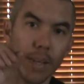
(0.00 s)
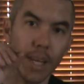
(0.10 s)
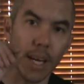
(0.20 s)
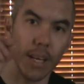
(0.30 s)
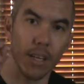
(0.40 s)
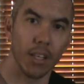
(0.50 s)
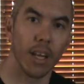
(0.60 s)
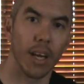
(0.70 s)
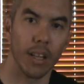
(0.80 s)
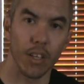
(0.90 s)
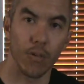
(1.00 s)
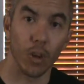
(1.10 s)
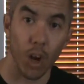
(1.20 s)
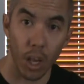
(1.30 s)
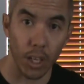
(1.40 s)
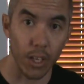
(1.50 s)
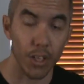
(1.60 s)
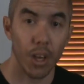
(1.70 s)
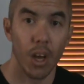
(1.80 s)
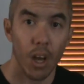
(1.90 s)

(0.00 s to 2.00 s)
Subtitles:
Daddy does a lot of this for college.